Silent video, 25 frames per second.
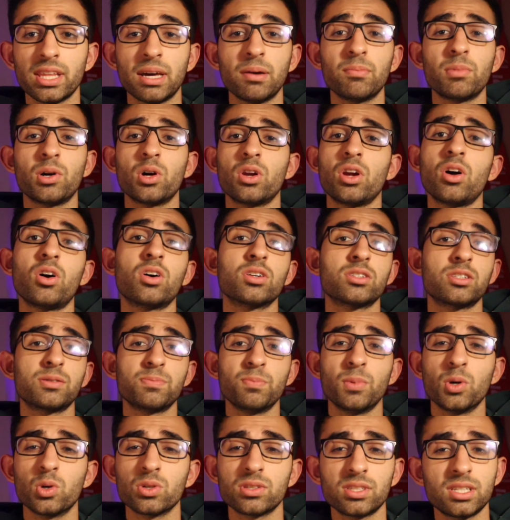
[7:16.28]
them on
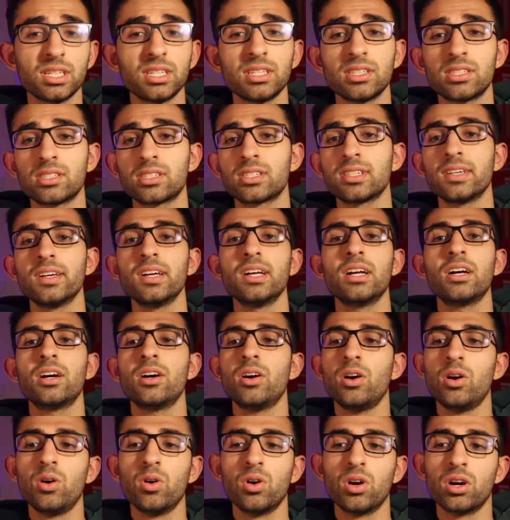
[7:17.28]
Osmosis
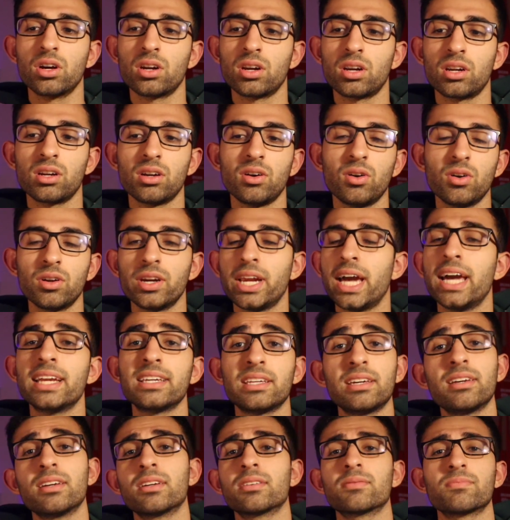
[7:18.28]
or on
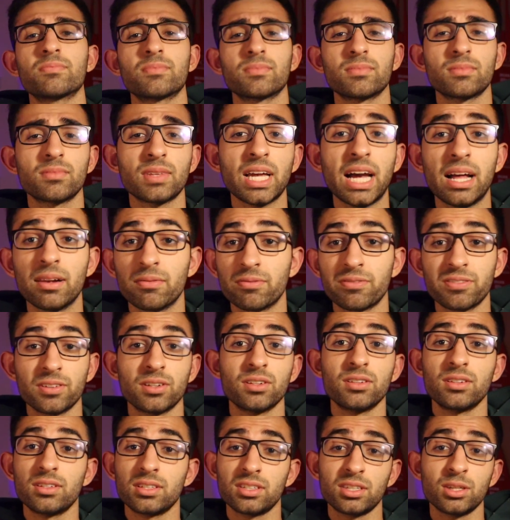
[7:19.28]
any
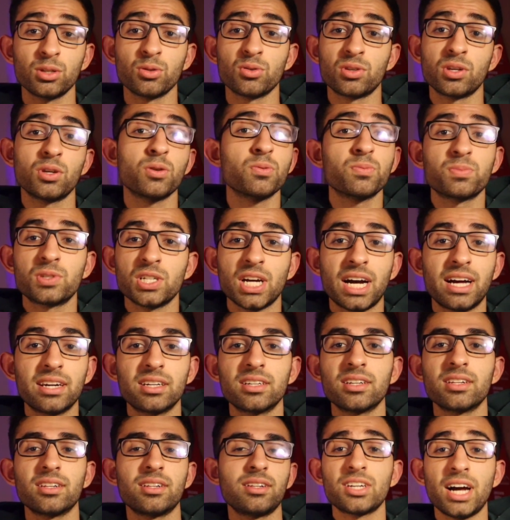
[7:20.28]
helpful YouTube
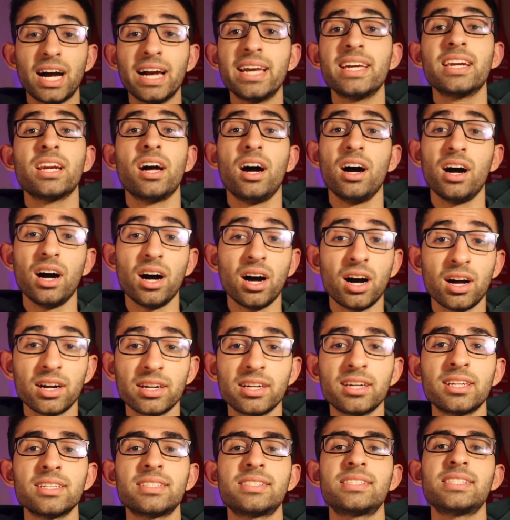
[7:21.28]
channel. Try and
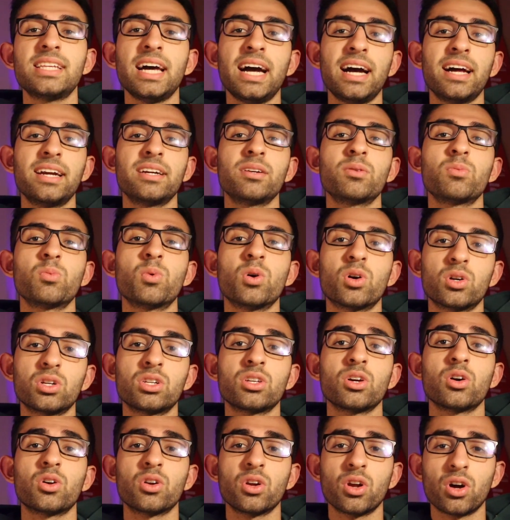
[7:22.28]
understand
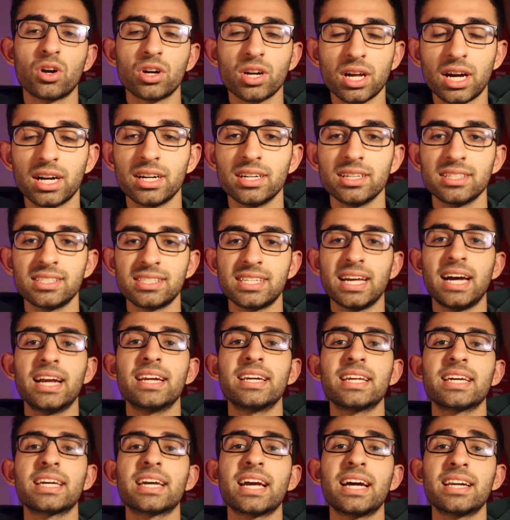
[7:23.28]
what you're not
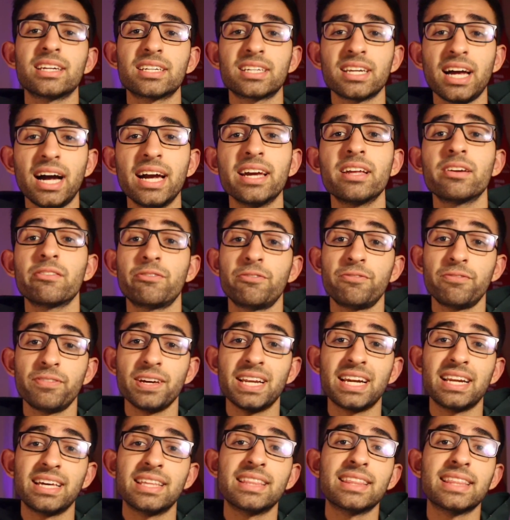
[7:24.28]
understanding and try and
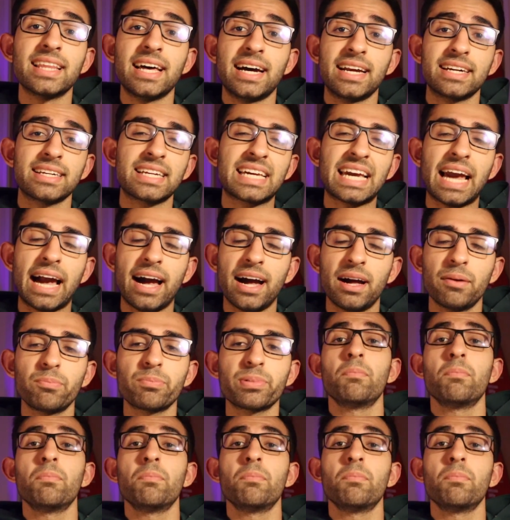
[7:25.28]
fill in that gap.